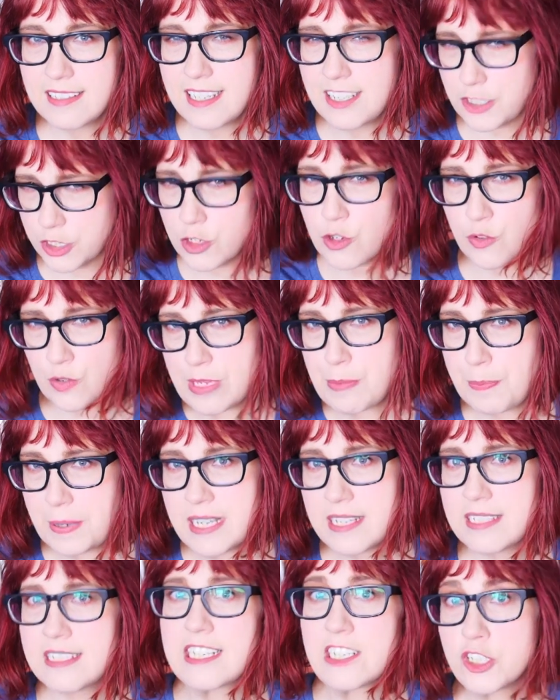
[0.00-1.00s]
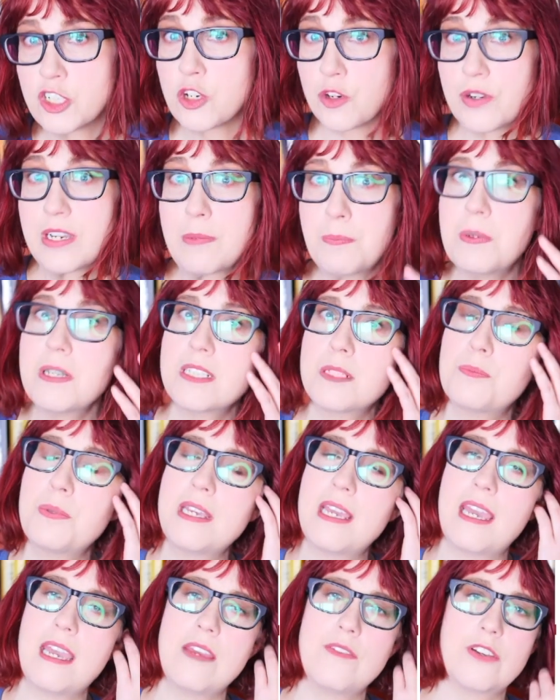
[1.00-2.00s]
It's creepist
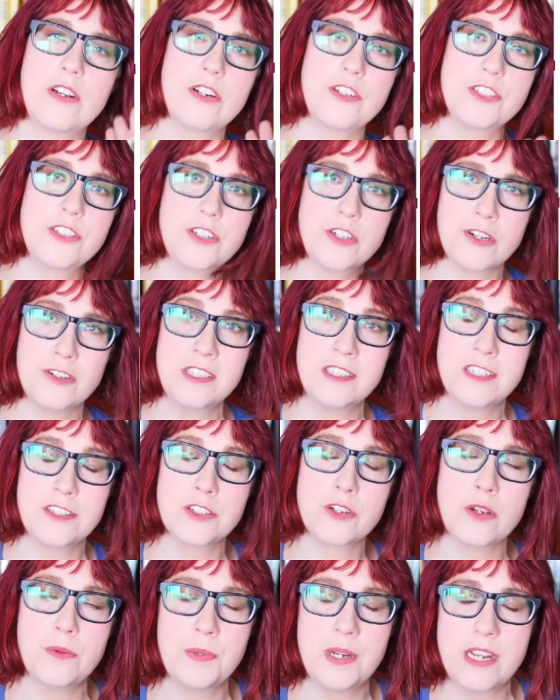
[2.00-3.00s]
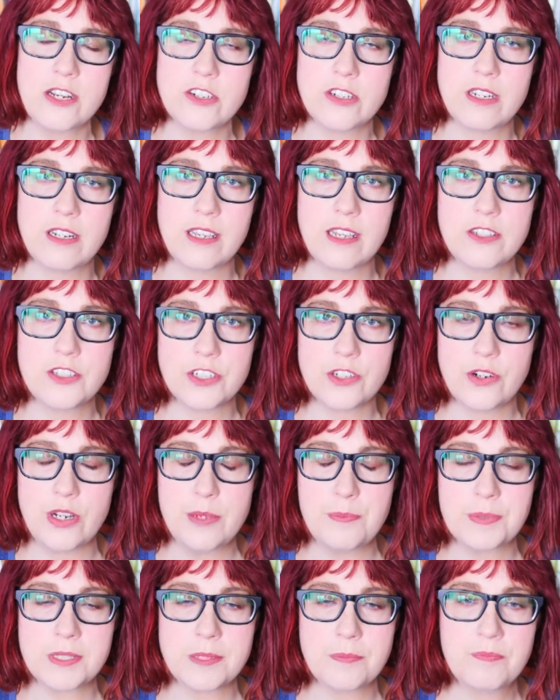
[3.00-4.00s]
behavior. It's discrimination against
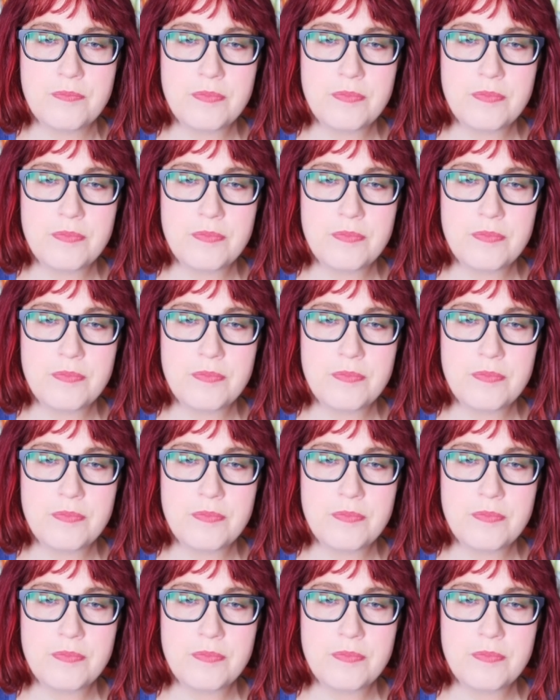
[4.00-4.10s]
creeps.